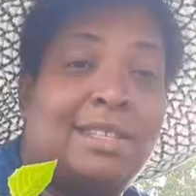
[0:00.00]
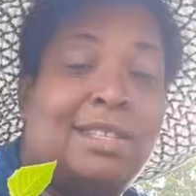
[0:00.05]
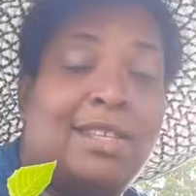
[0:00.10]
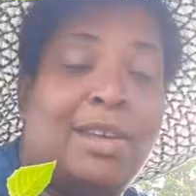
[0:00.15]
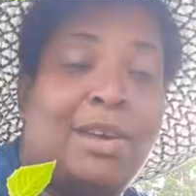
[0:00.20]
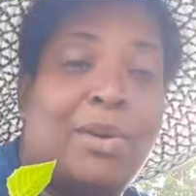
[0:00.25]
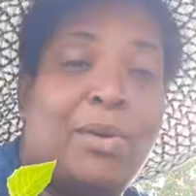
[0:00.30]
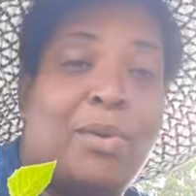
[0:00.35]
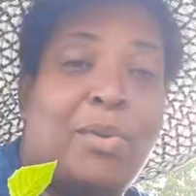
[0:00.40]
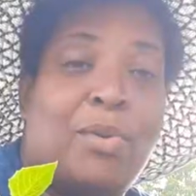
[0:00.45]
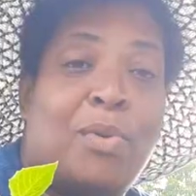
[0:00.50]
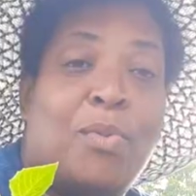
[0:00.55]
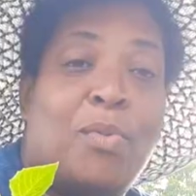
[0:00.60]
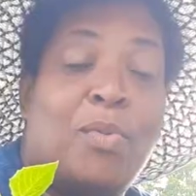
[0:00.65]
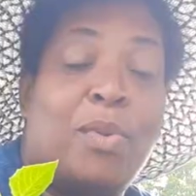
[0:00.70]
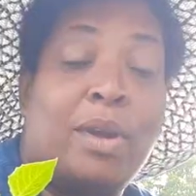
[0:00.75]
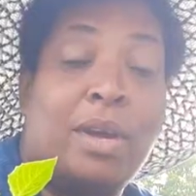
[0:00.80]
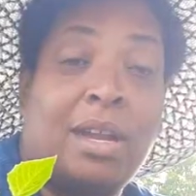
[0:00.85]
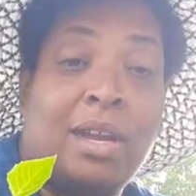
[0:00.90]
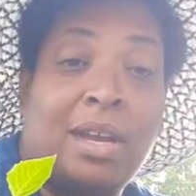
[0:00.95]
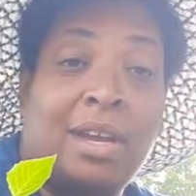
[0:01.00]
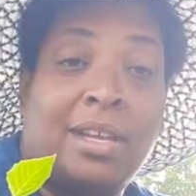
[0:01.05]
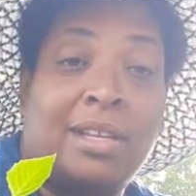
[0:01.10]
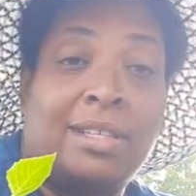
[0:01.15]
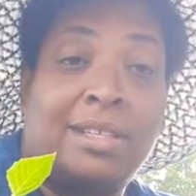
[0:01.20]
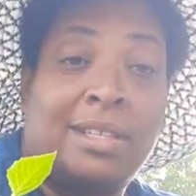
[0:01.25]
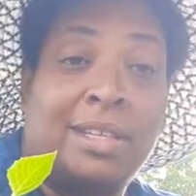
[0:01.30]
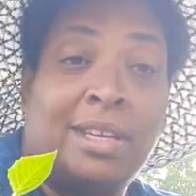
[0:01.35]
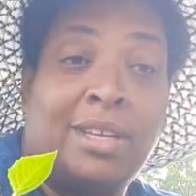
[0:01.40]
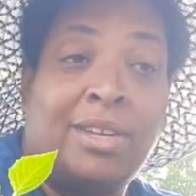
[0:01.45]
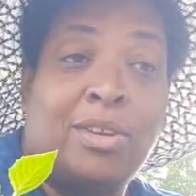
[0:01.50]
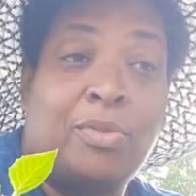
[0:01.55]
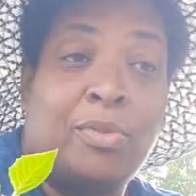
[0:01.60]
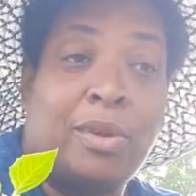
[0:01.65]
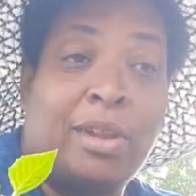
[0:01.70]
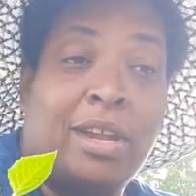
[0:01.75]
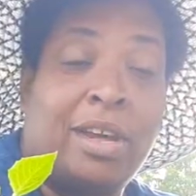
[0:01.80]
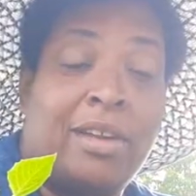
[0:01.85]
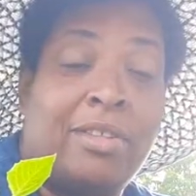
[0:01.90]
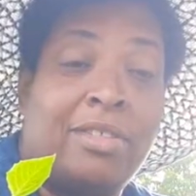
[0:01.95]
so we're going to continue
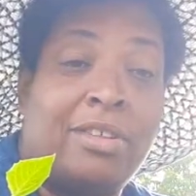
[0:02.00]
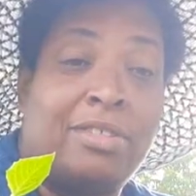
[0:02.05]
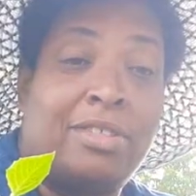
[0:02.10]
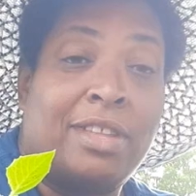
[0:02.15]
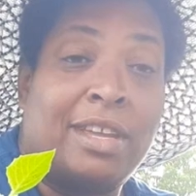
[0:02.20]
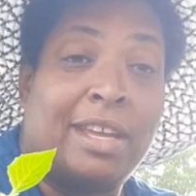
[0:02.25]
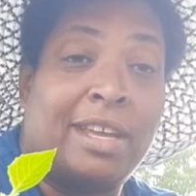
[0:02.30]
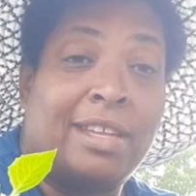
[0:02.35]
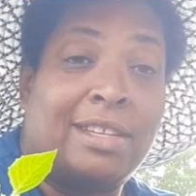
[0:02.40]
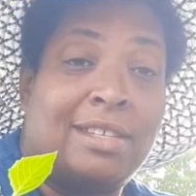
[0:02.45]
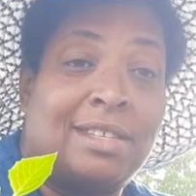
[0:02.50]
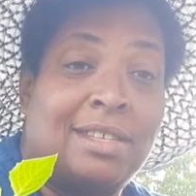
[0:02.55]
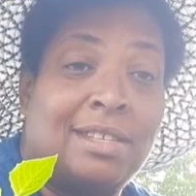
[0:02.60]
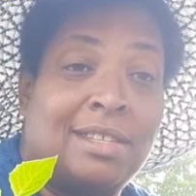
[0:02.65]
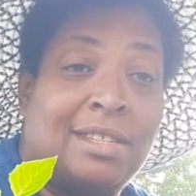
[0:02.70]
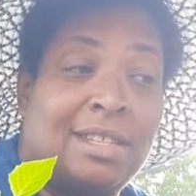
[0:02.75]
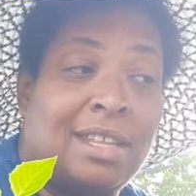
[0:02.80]
with other things